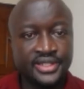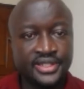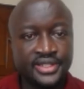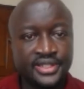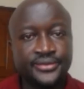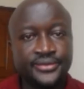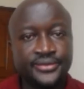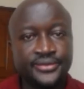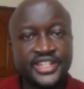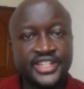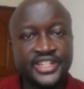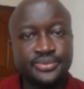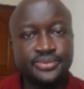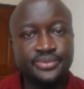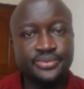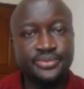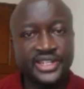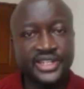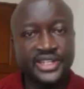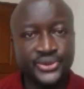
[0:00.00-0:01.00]
invite
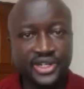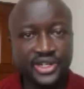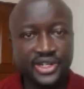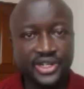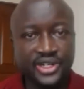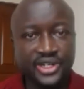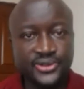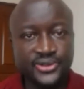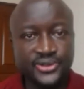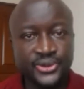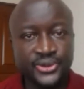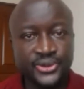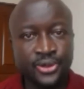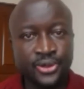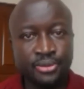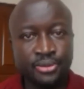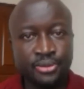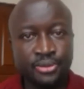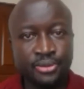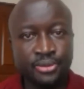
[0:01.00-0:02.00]
to walk us through
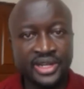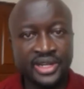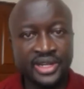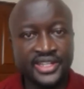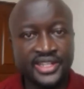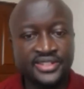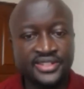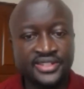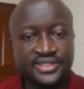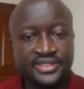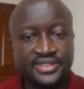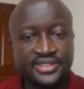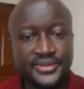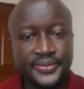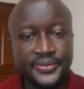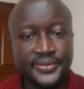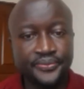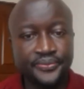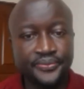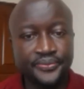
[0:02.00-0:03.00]
the global
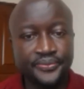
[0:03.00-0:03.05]
markets.